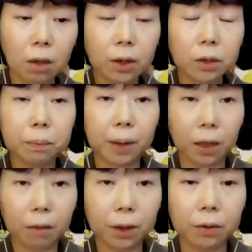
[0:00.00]
which would
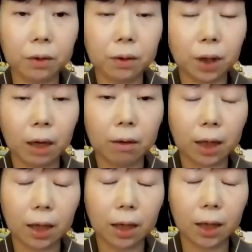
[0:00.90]
benefit
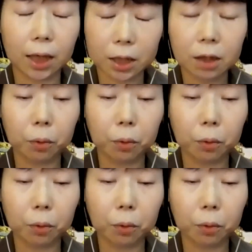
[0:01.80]
another